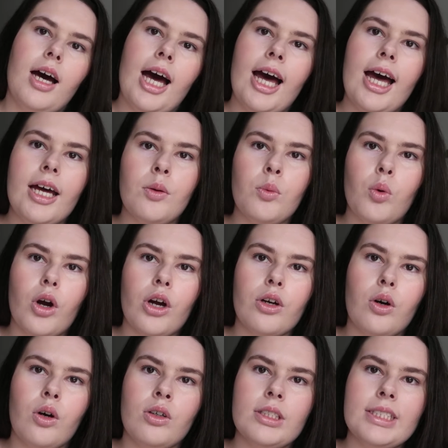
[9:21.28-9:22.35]
I had
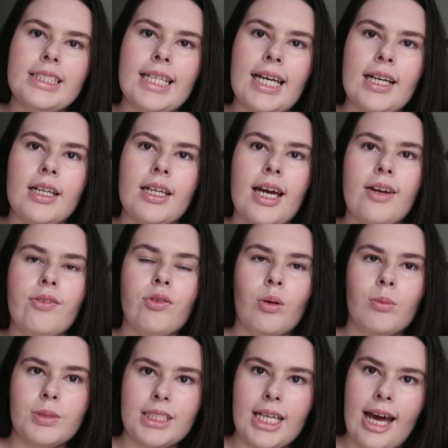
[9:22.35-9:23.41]
work on Saturday
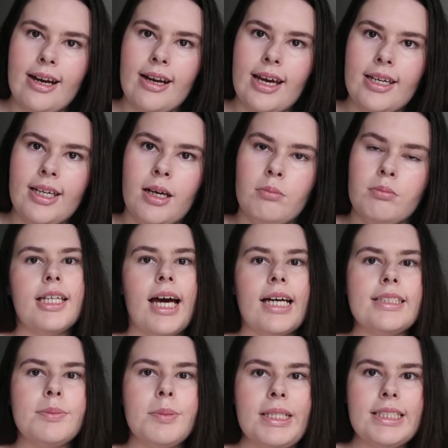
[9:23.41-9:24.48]
from 10 a.m. Yeah,
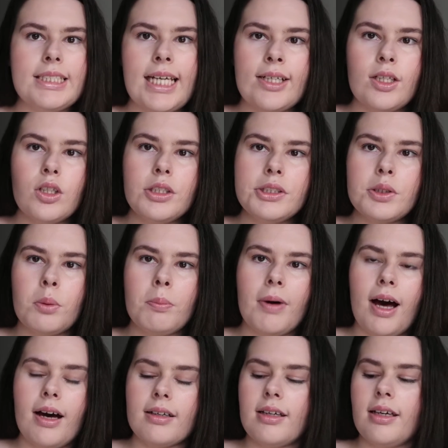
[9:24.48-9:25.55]
I spent $10 on
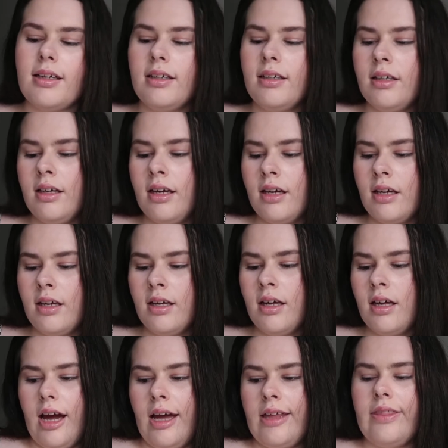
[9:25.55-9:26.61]
parking,
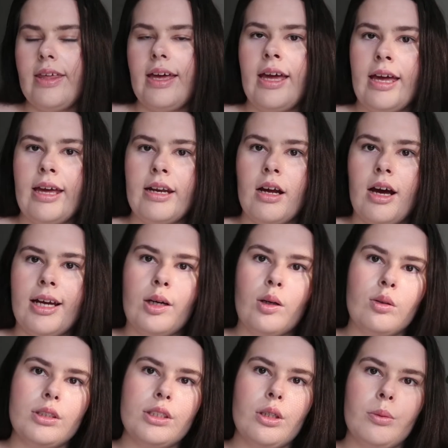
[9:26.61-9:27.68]
and then I
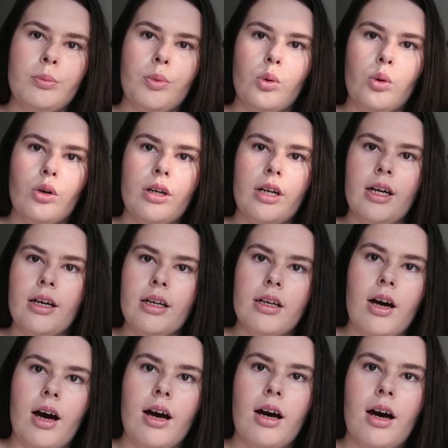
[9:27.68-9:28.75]
also bought
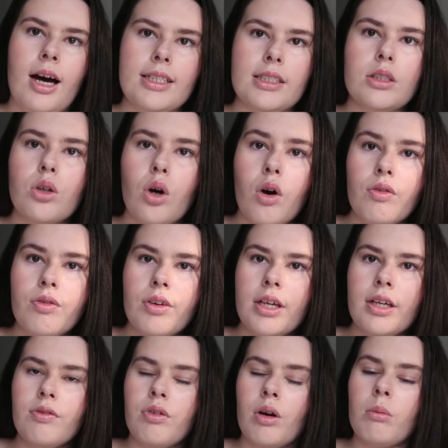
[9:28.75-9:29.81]
an iced
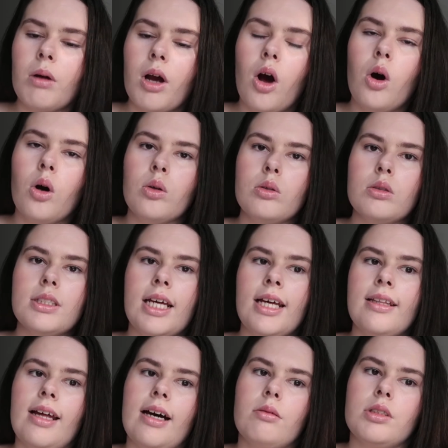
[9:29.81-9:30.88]
coffee from Coles,
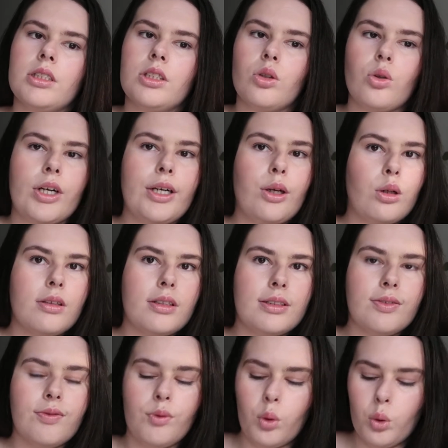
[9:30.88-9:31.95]
and that was
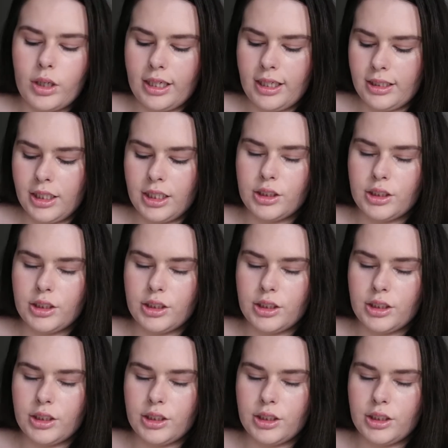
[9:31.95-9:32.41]
$3.40.